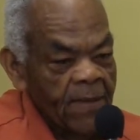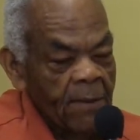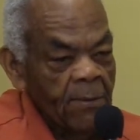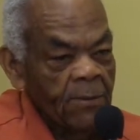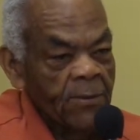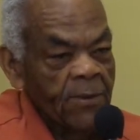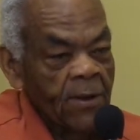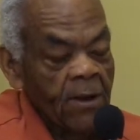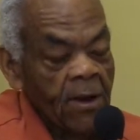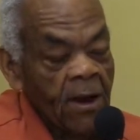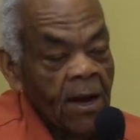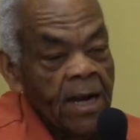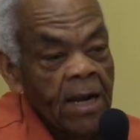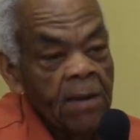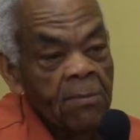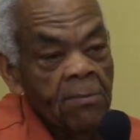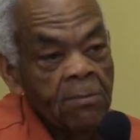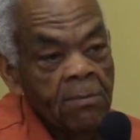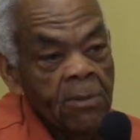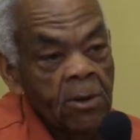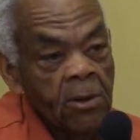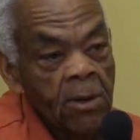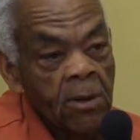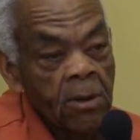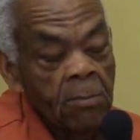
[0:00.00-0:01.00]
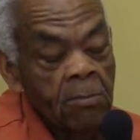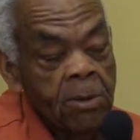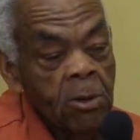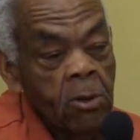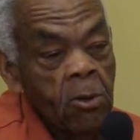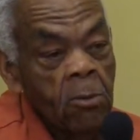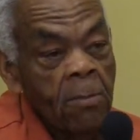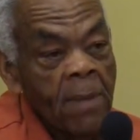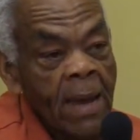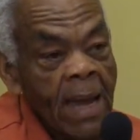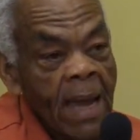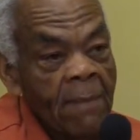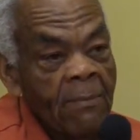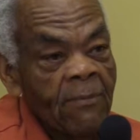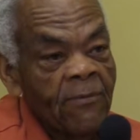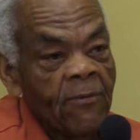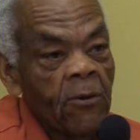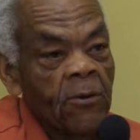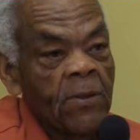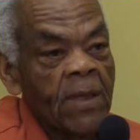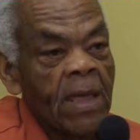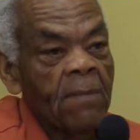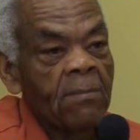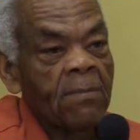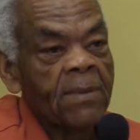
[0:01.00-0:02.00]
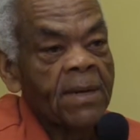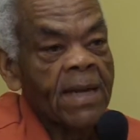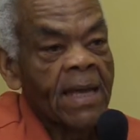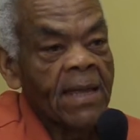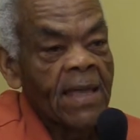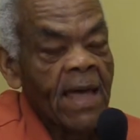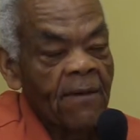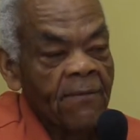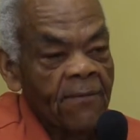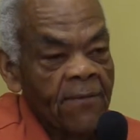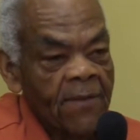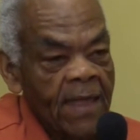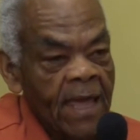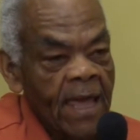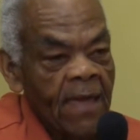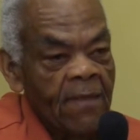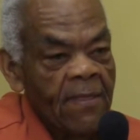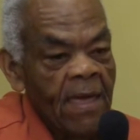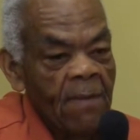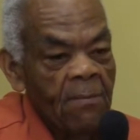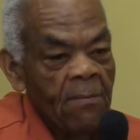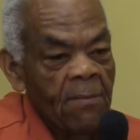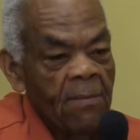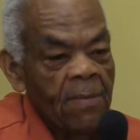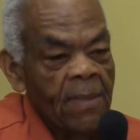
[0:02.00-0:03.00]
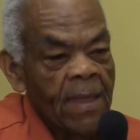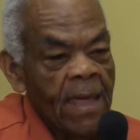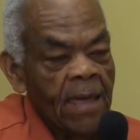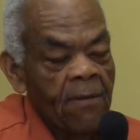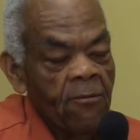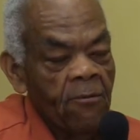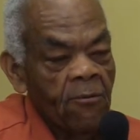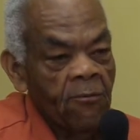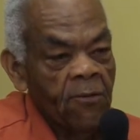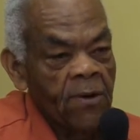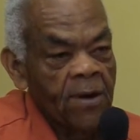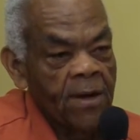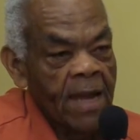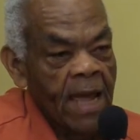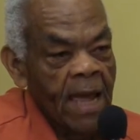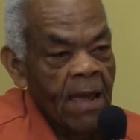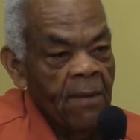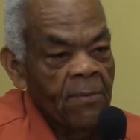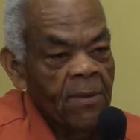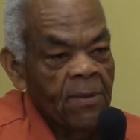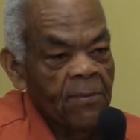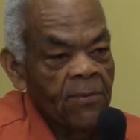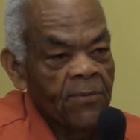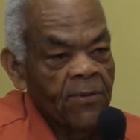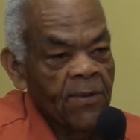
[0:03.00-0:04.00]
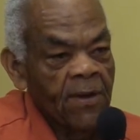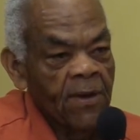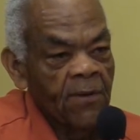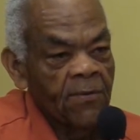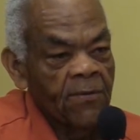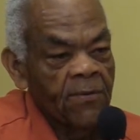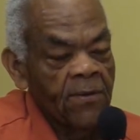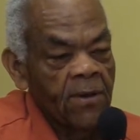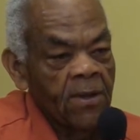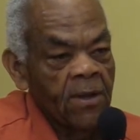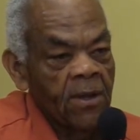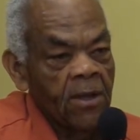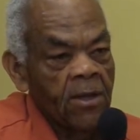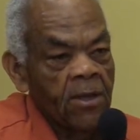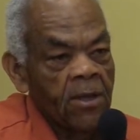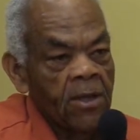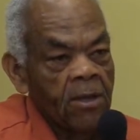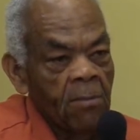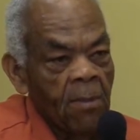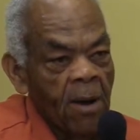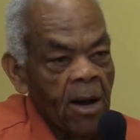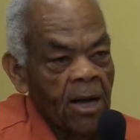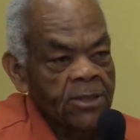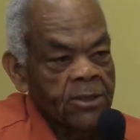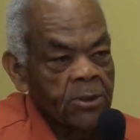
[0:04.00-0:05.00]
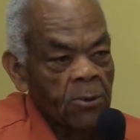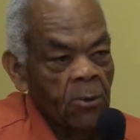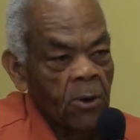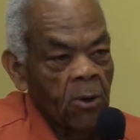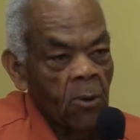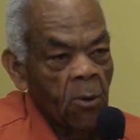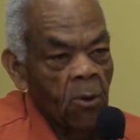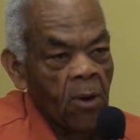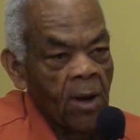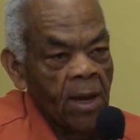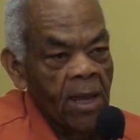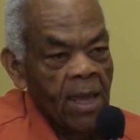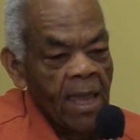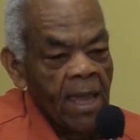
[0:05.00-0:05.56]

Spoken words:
They were the Gun and Blue band before then, but after then they renamed themselves the March of 101.